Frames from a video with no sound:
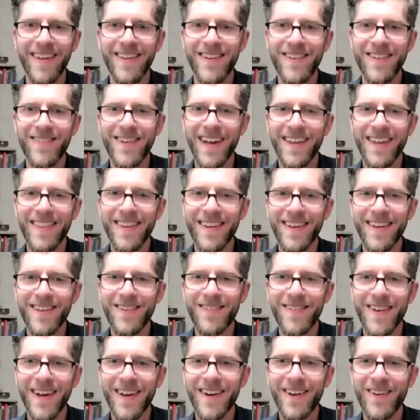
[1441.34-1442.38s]
you've got
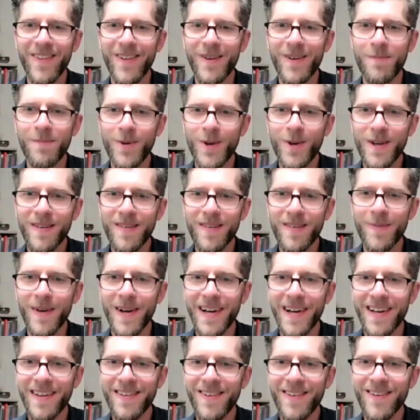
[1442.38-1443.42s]
all the Buddhas
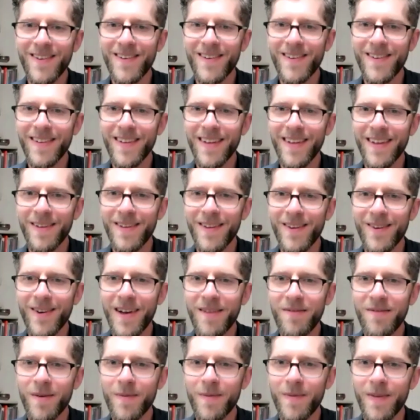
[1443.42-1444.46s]
behind you. I
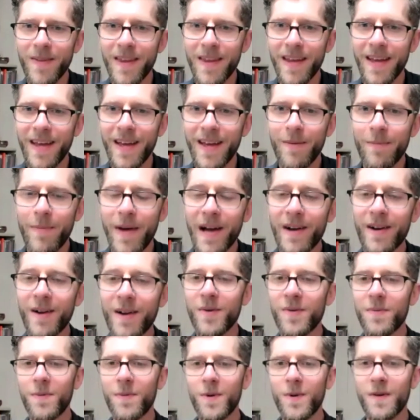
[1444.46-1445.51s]
have a background
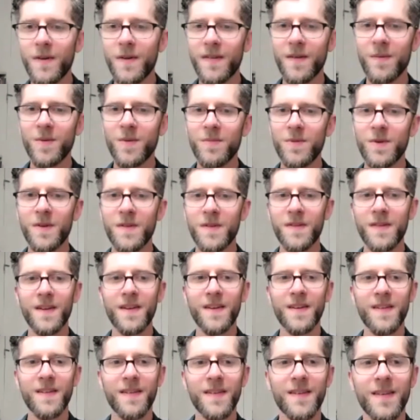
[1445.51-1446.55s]
with Buddhism and Buddhist
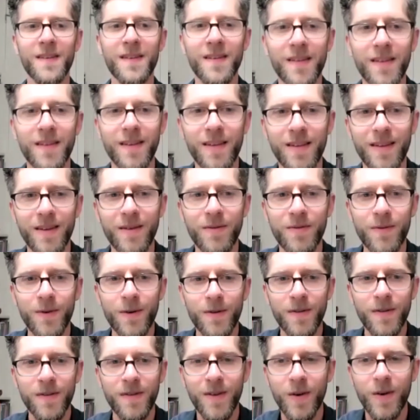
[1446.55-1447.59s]
studies, and the
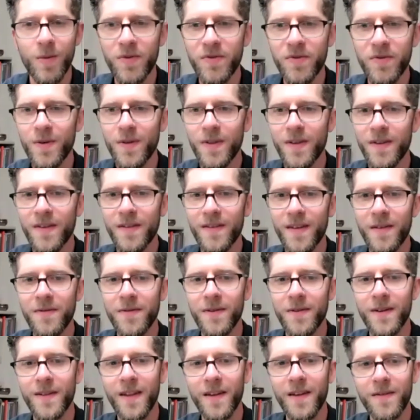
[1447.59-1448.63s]
first noble truth is
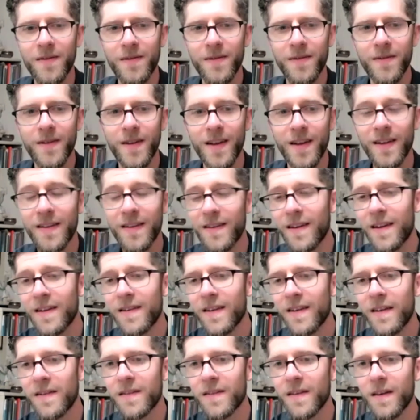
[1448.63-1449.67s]
suffering. Life
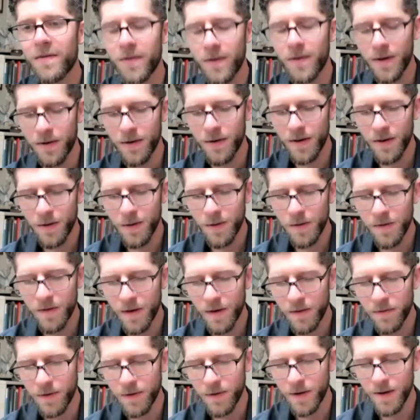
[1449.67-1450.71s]
contains suffering or includes
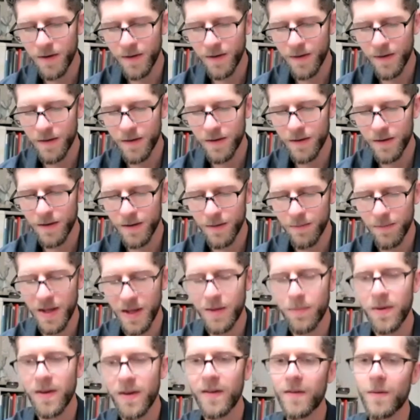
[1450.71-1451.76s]
suffering, and to
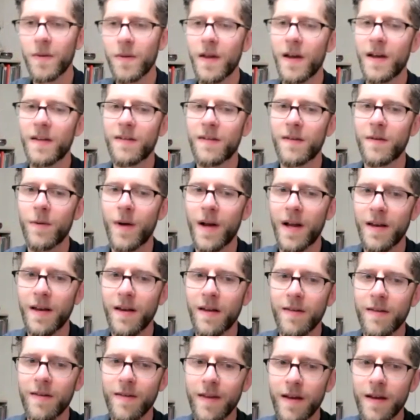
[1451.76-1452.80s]
make peace with that, to
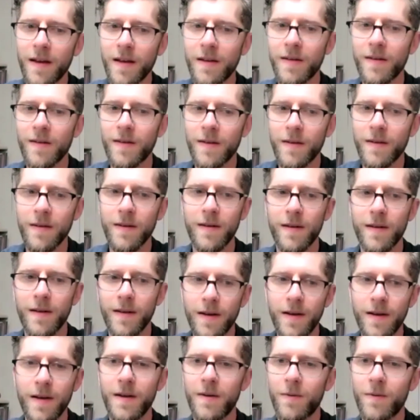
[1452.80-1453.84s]
recognize that, to
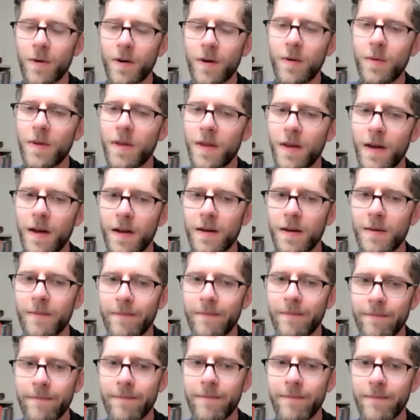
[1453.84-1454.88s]
work with that.
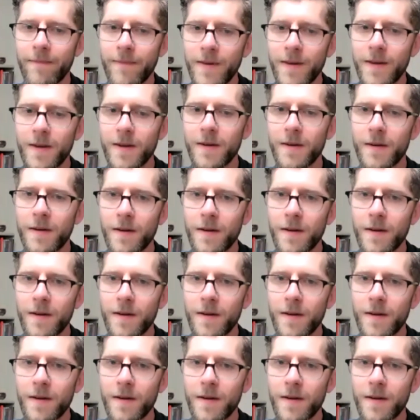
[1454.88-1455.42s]
Yeah.